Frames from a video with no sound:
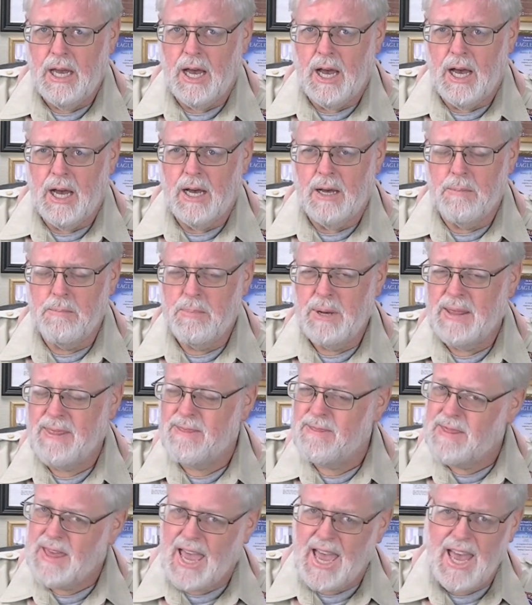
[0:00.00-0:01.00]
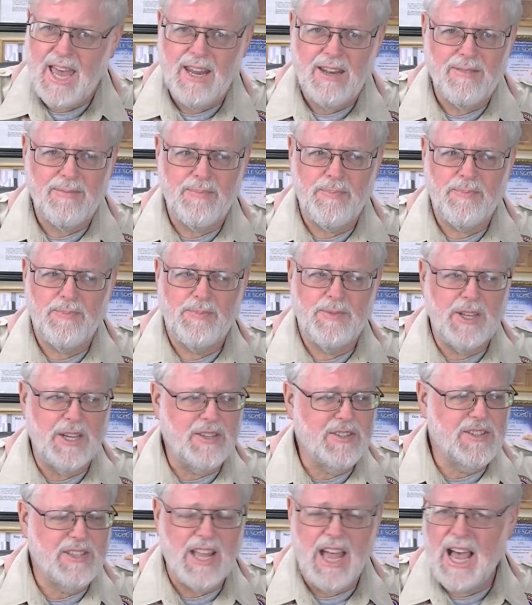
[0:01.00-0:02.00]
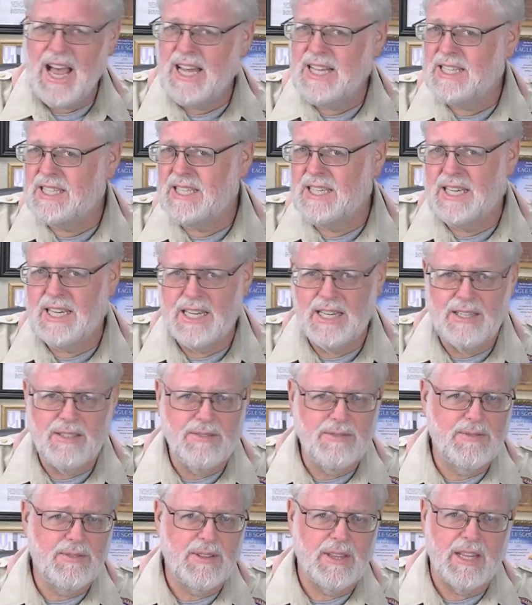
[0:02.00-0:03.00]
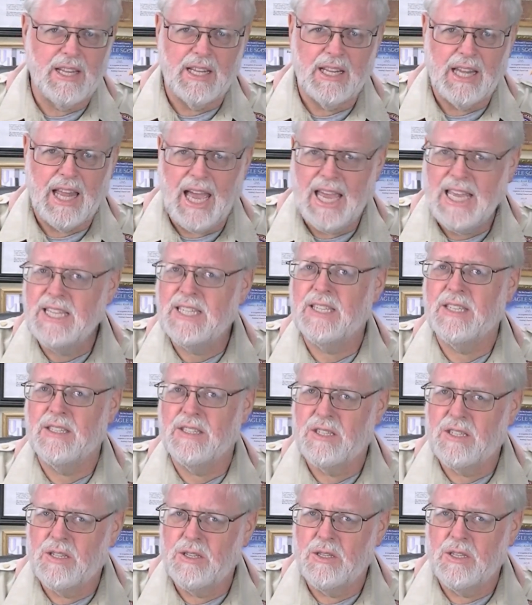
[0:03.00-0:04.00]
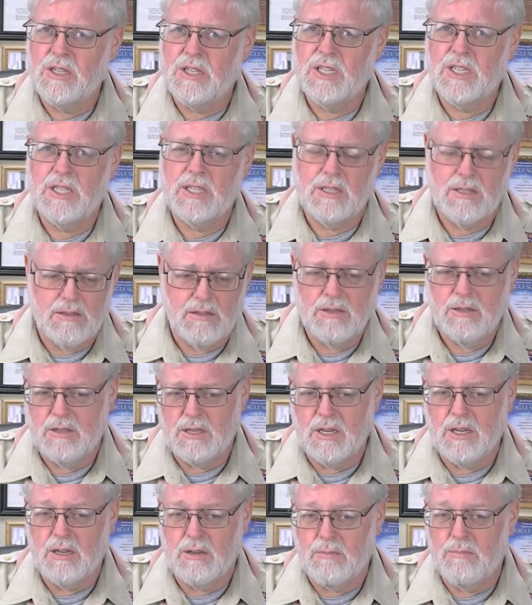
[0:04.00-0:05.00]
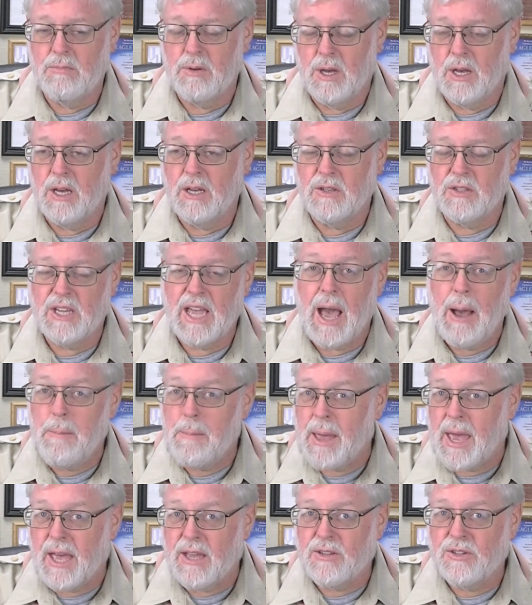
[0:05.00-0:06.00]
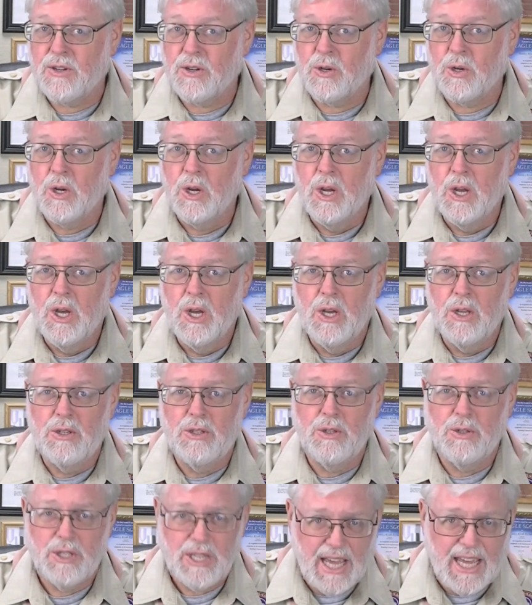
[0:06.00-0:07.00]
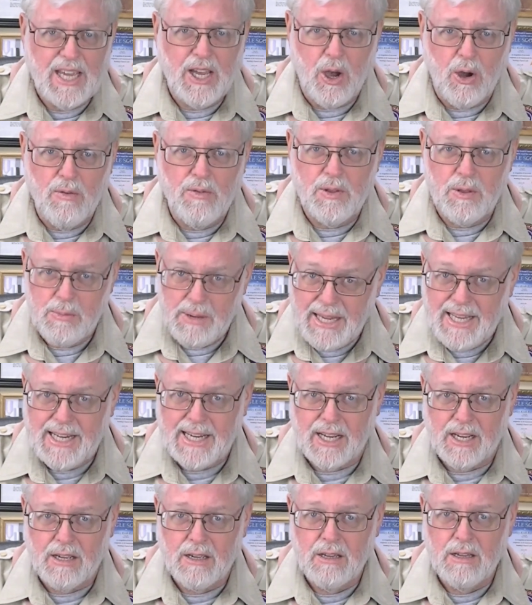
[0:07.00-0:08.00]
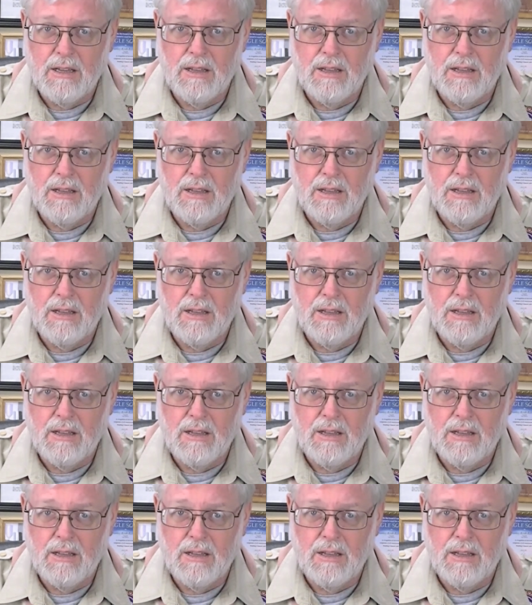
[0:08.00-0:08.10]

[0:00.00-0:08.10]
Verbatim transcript: Uh, but that does not give the license to the, to the uh, Scoutmaster to take over the meeting.